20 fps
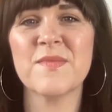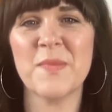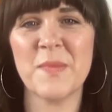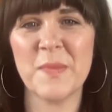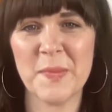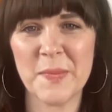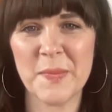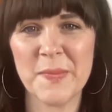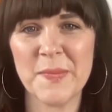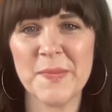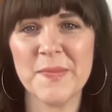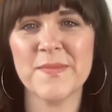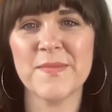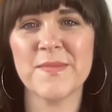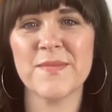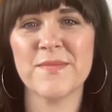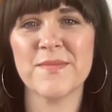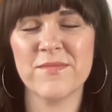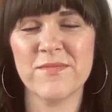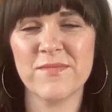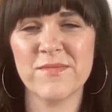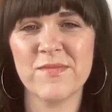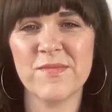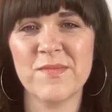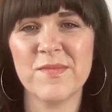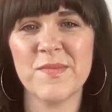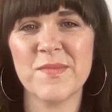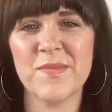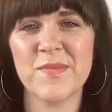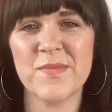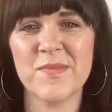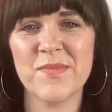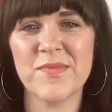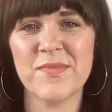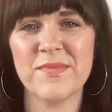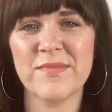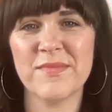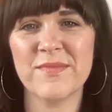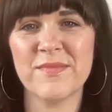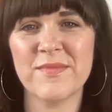
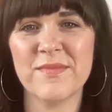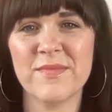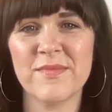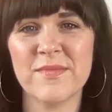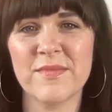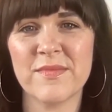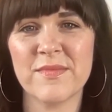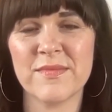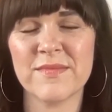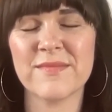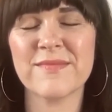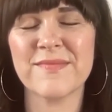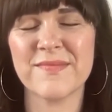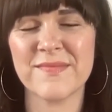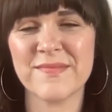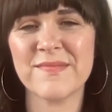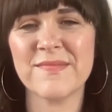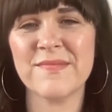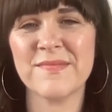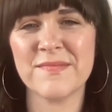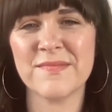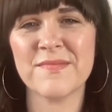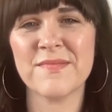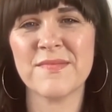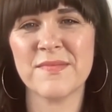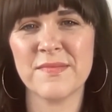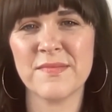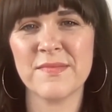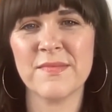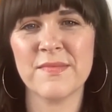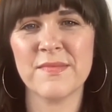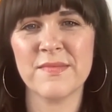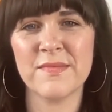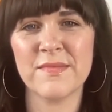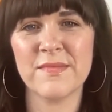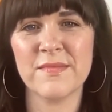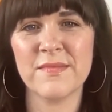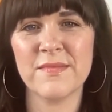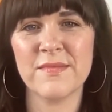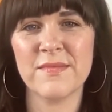
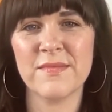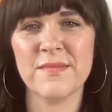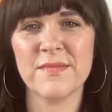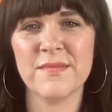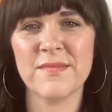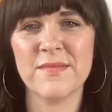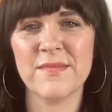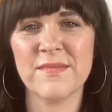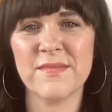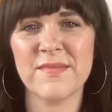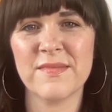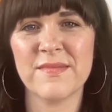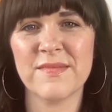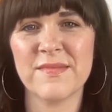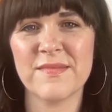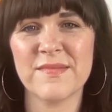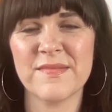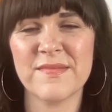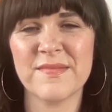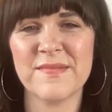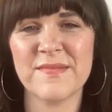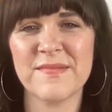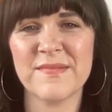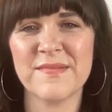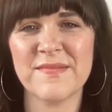No words are spoken by the person on screen.